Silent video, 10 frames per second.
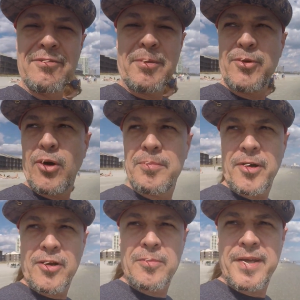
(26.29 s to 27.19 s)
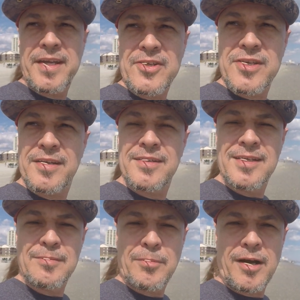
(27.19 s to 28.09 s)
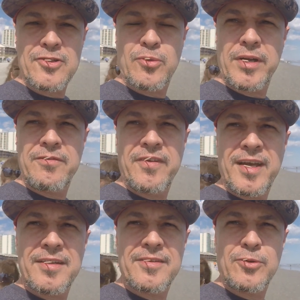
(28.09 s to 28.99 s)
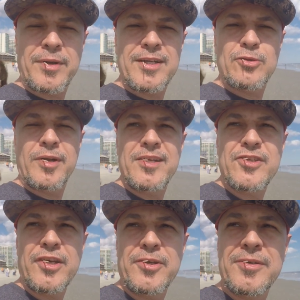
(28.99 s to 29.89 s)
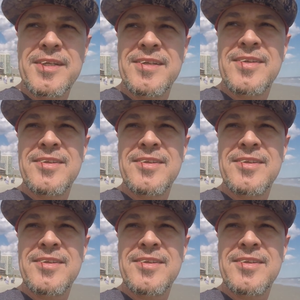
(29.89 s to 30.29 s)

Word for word: from North Myrtle Beach, March 25th, 2022.